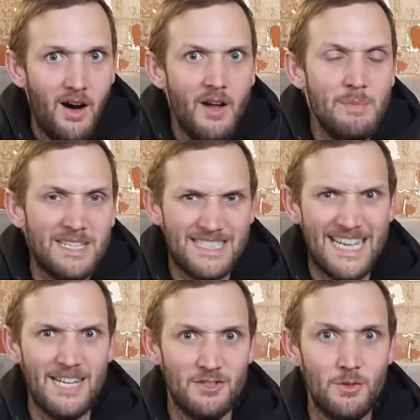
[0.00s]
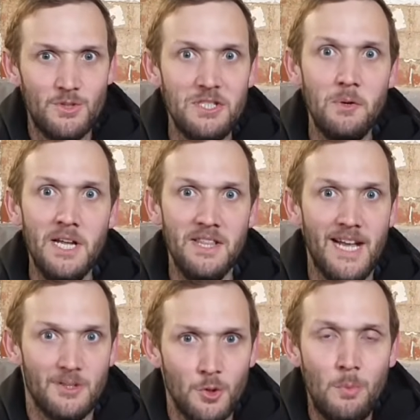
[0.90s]
I miss the actual doing, the
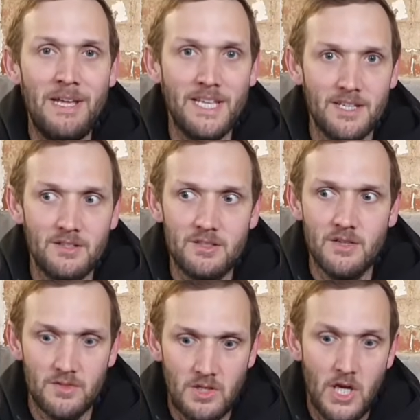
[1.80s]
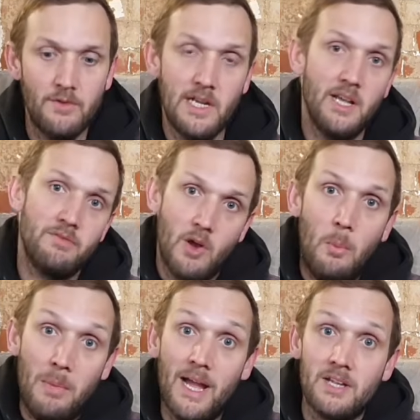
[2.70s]
actual making and stuff. So currently I've
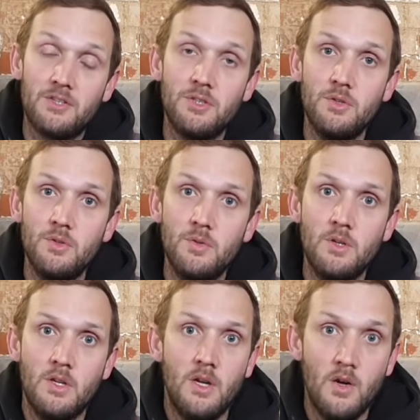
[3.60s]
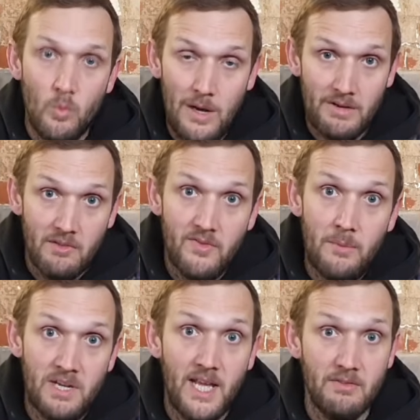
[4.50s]
gone back to welding and
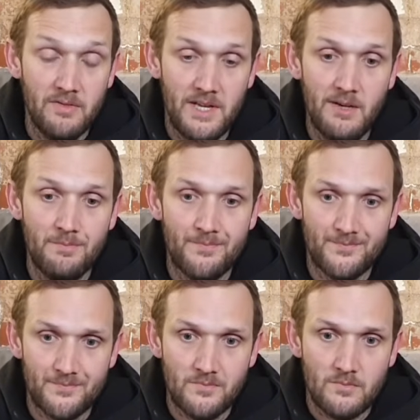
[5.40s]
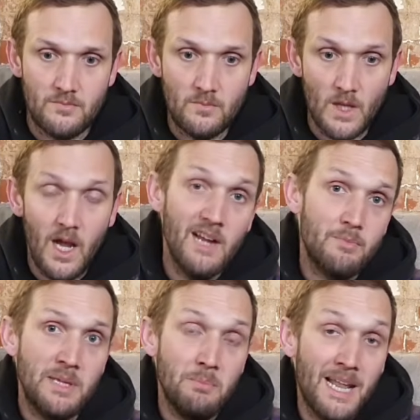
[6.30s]
fabricating for now. I
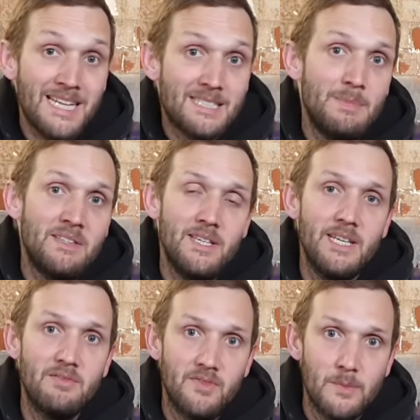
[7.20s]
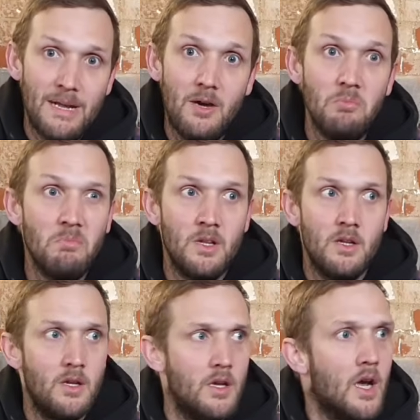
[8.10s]
have been blacksmithing for about
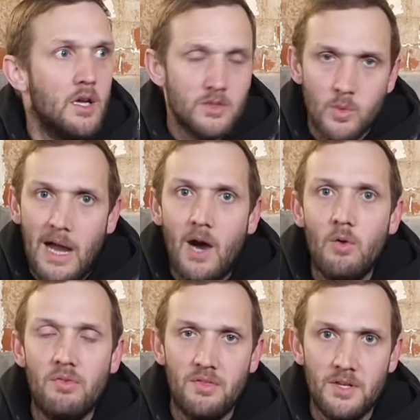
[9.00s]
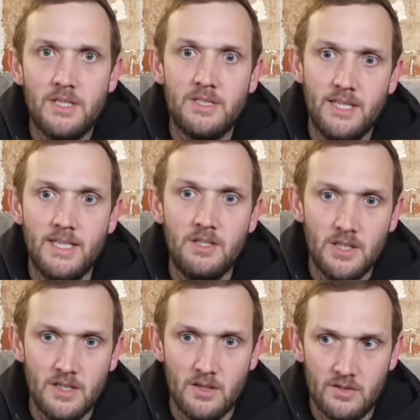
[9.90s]
12-13
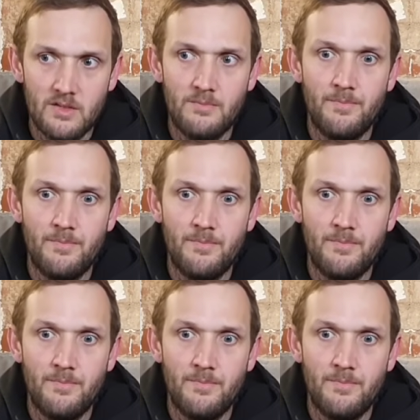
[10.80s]
years.